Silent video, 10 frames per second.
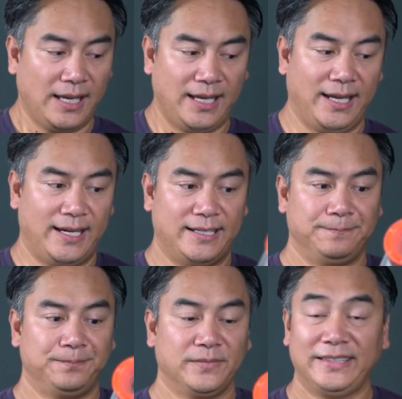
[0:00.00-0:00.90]

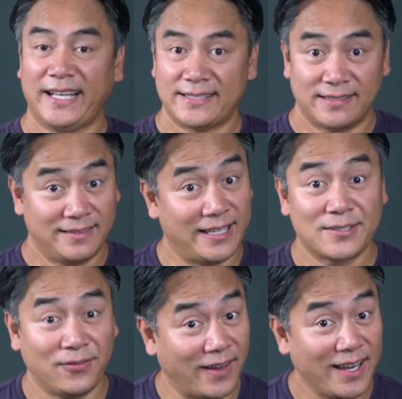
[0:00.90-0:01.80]
And
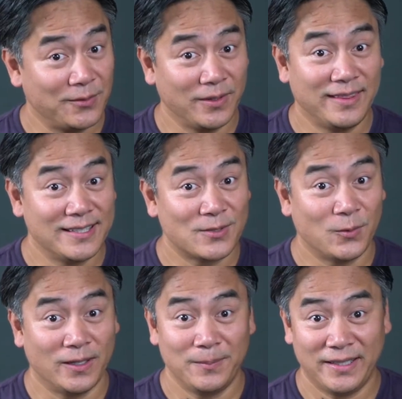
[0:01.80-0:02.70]
that's fine with this
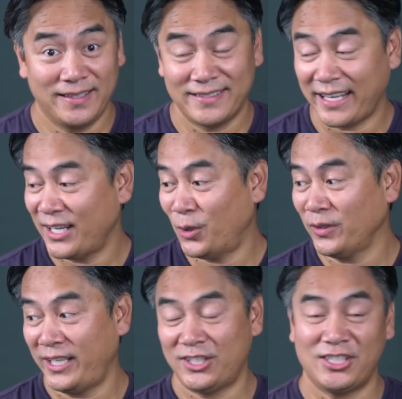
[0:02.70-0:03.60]
one because I can
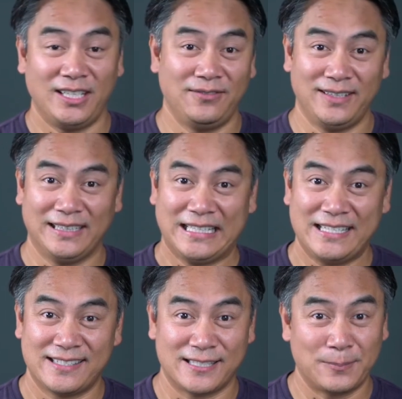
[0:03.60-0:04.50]
only achieve at
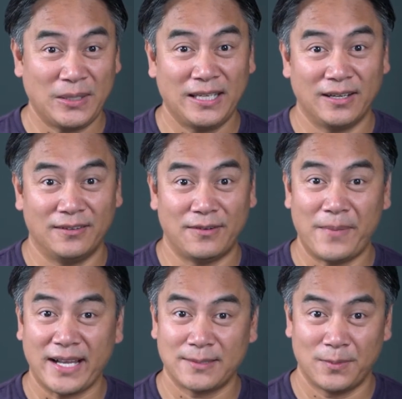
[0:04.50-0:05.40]
least a
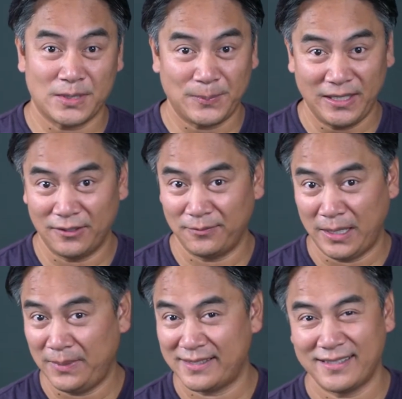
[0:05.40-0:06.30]
maximum speed of
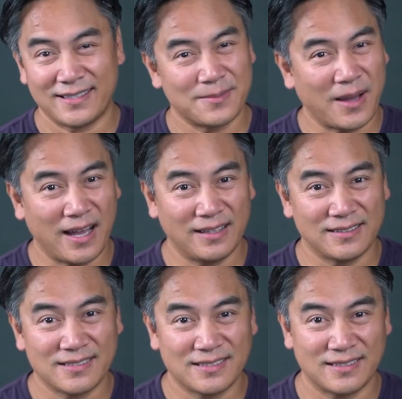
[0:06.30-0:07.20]
maybe 6
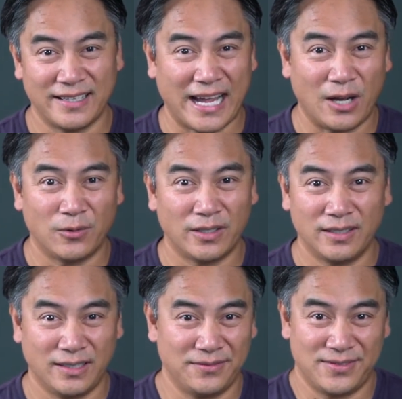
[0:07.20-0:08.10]
miles an
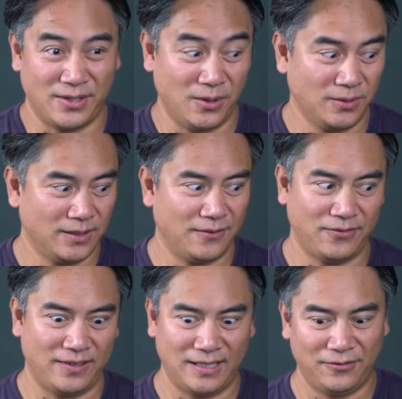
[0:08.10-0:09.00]
hour,
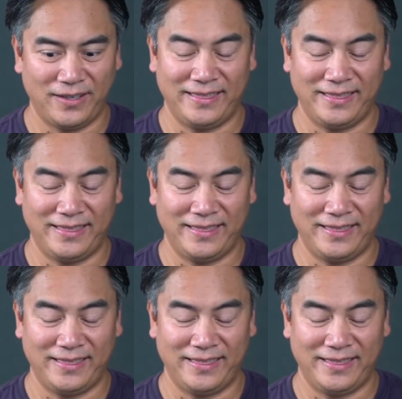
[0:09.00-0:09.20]
if at